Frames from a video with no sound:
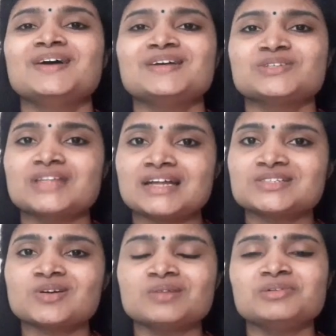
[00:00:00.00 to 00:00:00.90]
so that's
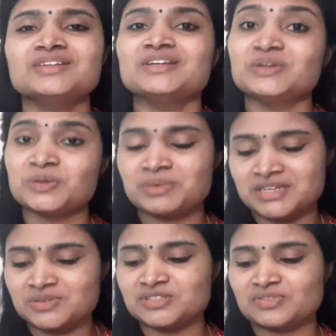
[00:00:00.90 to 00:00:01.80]
all about the recruitment
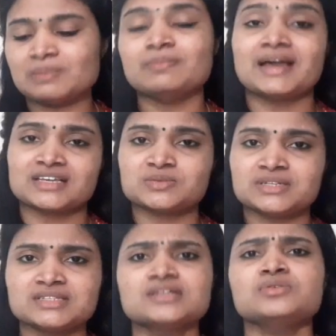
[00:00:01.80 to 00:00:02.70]
news from max so
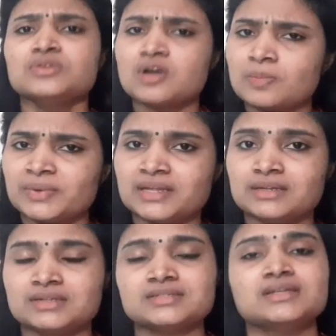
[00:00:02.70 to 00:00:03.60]
it is a good opening
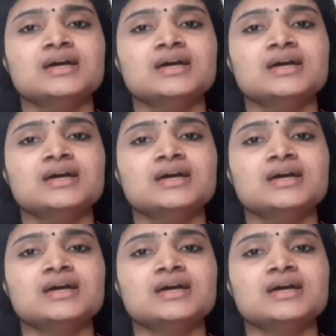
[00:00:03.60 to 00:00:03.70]
it is